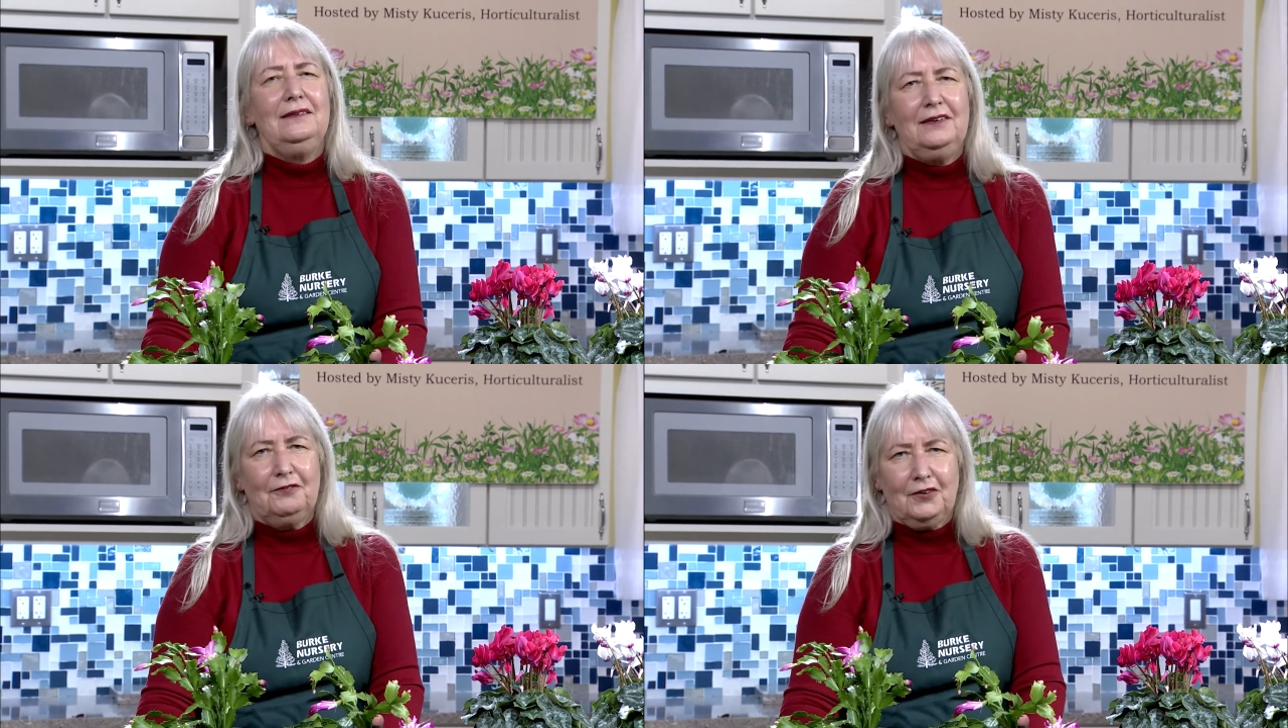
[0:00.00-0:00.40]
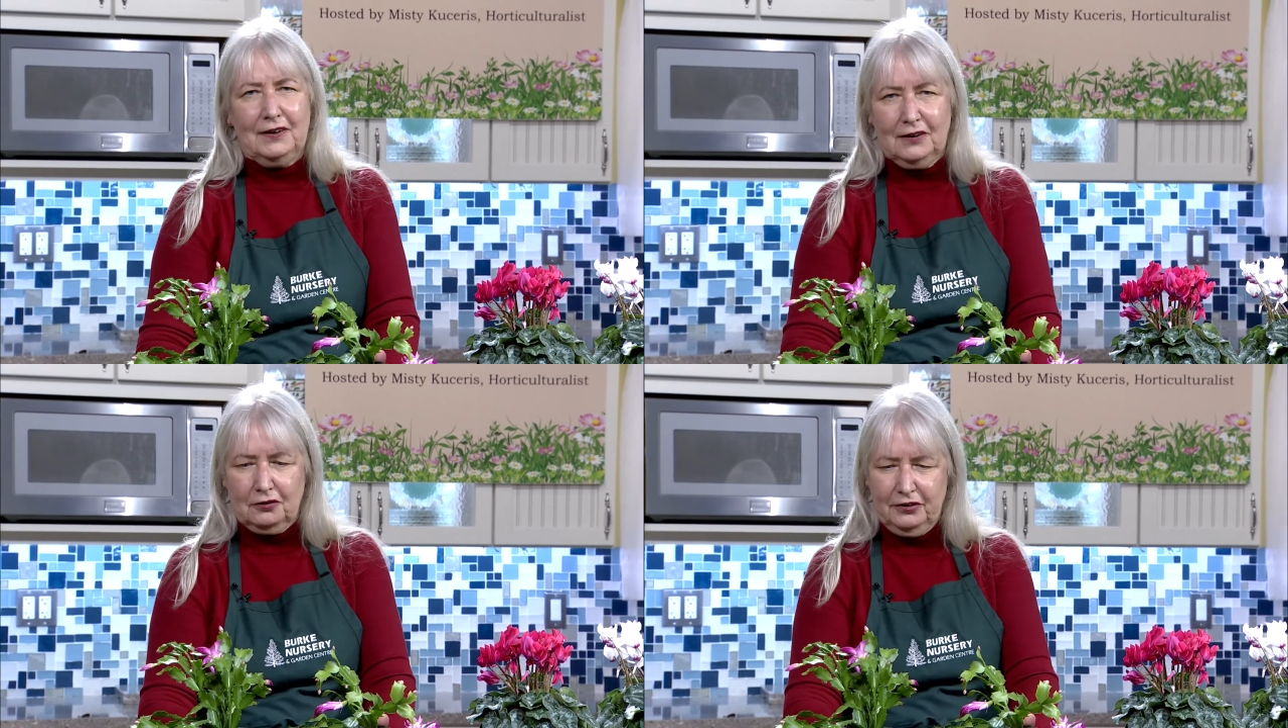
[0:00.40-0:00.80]

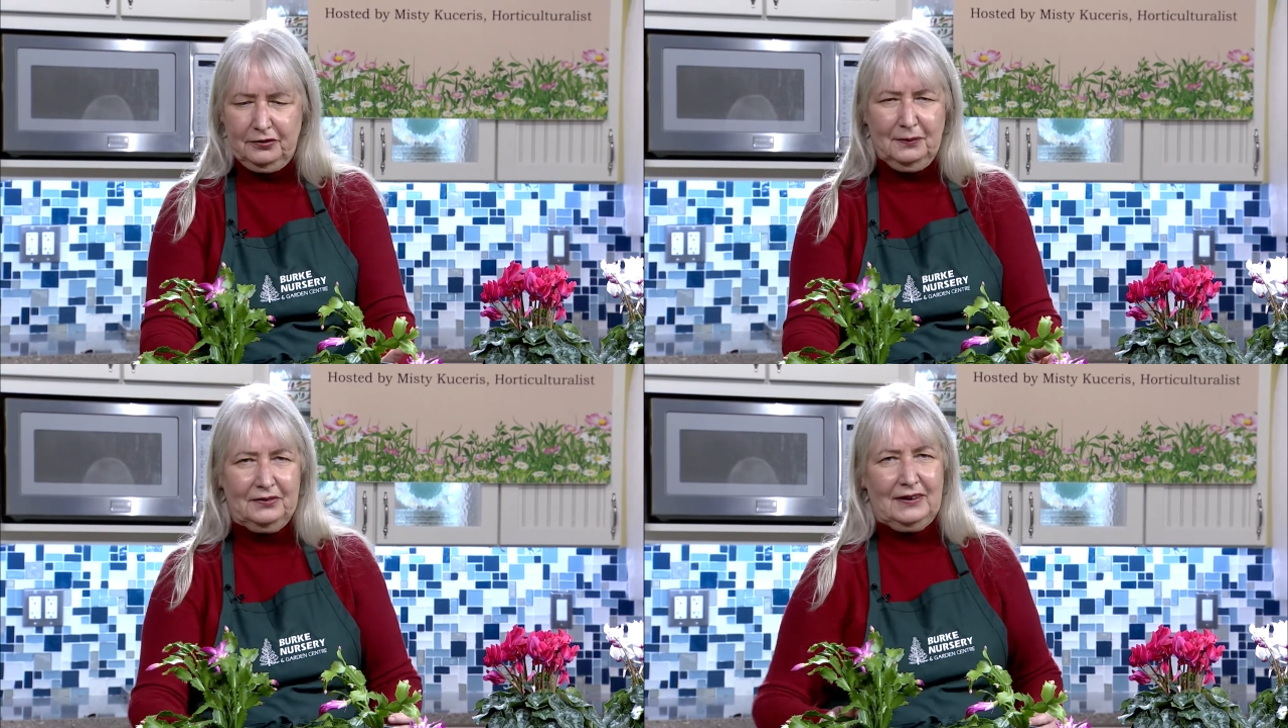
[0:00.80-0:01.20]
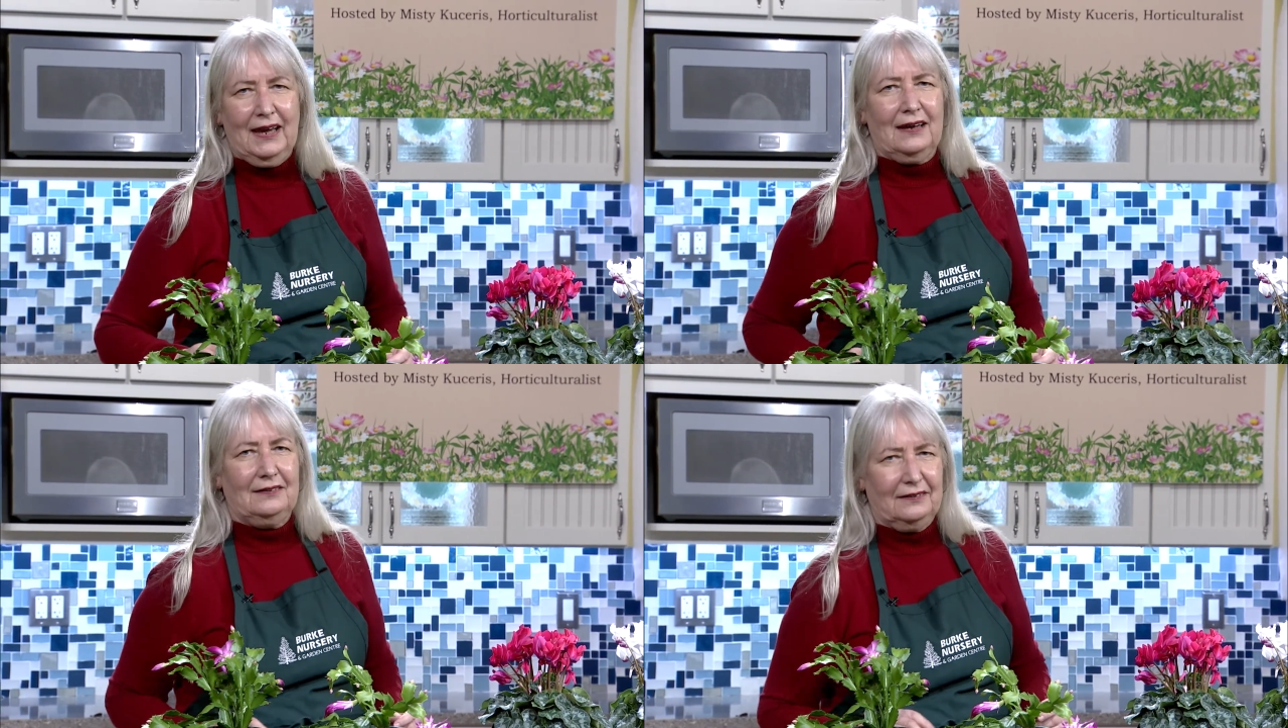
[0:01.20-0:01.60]
different Christmas
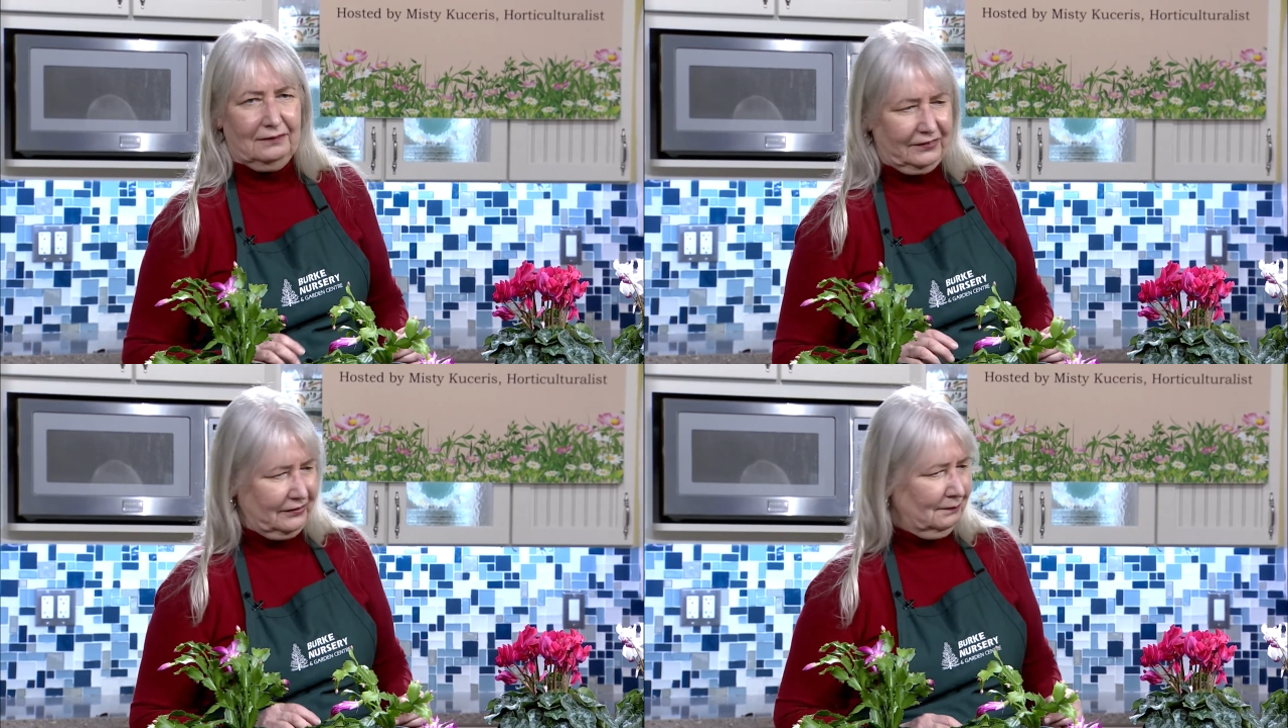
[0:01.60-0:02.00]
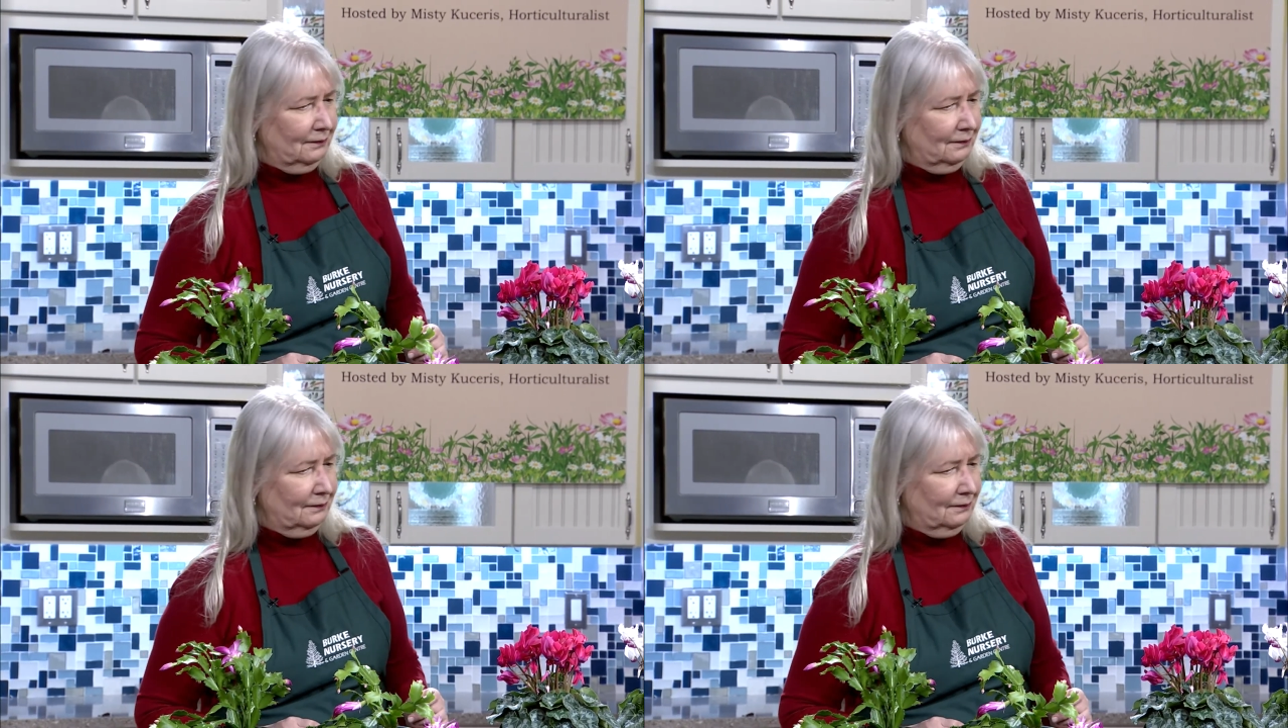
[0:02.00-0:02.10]
cactus.